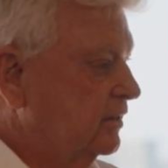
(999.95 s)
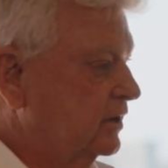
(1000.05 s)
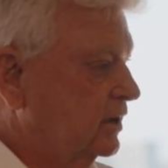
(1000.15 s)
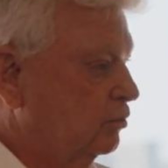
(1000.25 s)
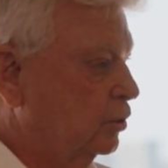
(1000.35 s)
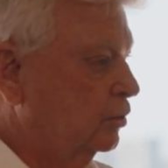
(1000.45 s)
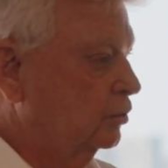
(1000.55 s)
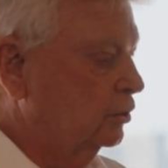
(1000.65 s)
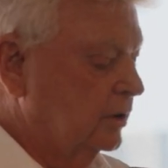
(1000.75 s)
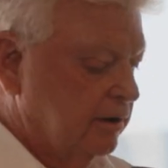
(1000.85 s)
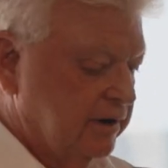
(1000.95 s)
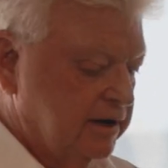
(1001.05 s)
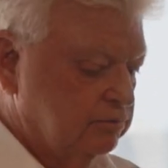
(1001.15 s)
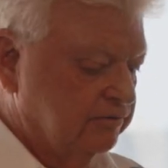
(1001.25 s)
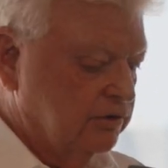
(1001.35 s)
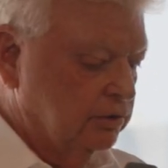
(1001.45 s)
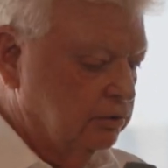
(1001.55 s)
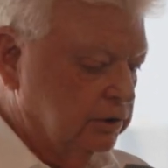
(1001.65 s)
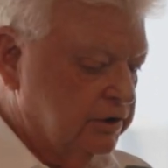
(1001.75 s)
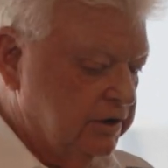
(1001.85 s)
that it will go ahead. We've got
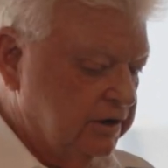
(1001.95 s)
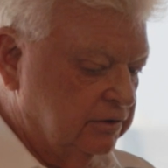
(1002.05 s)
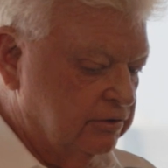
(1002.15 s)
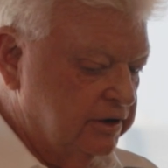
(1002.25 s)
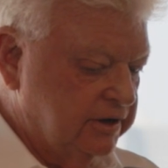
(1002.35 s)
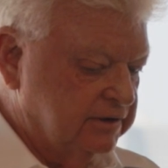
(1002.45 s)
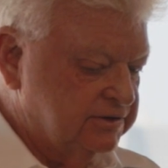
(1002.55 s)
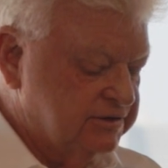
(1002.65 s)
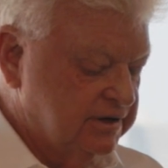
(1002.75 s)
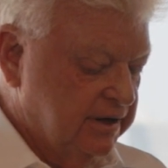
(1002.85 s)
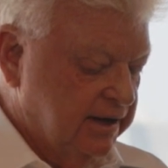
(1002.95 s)
all the key ingredients.